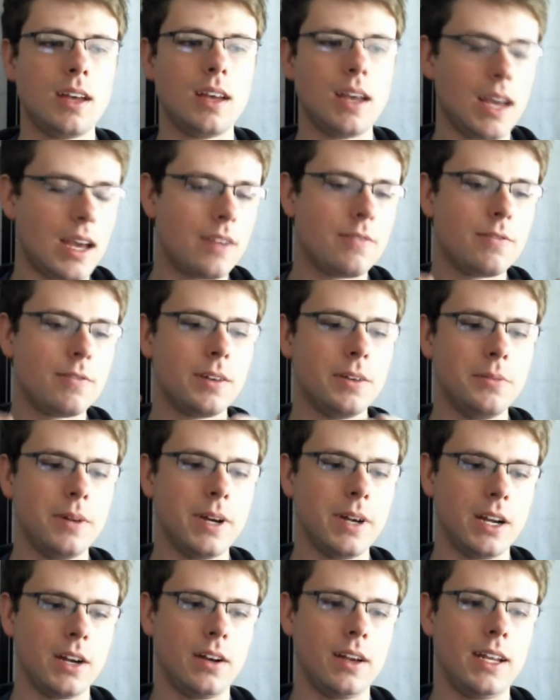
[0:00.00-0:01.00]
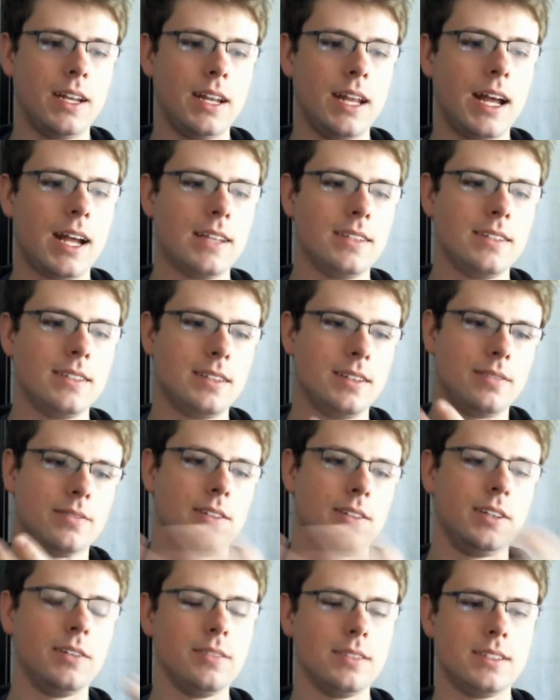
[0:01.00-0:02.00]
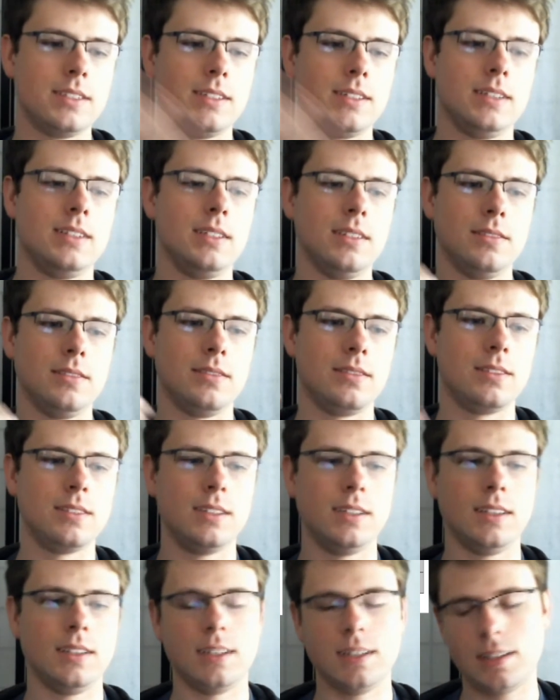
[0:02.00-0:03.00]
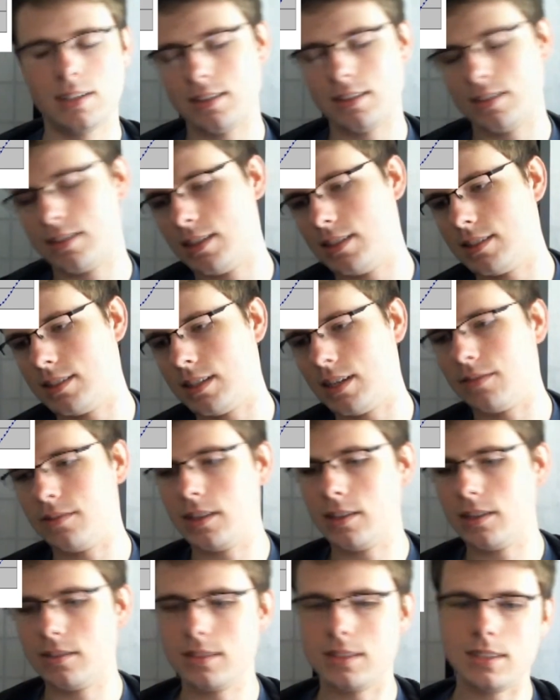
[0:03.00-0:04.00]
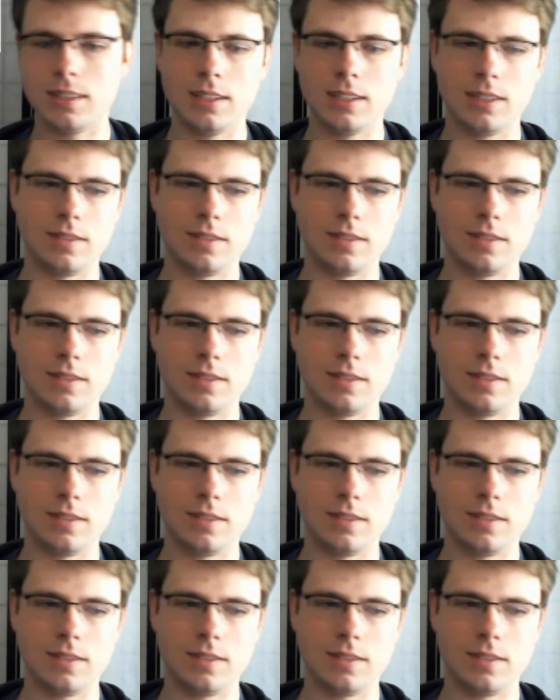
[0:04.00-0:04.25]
everywhere it adds to the frequency, and you see that it contains that frequency.